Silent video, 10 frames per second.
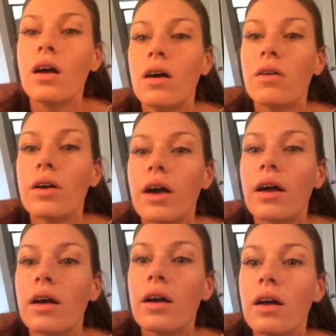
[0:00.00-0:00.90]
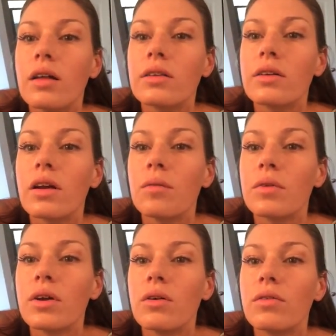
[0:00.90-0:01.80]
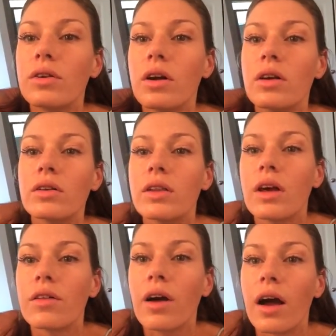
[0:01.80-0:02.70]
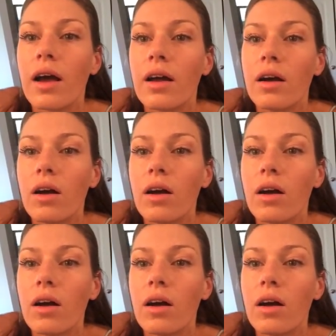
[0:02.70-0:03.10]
Okay, and so now I'm going to go on to the other eye.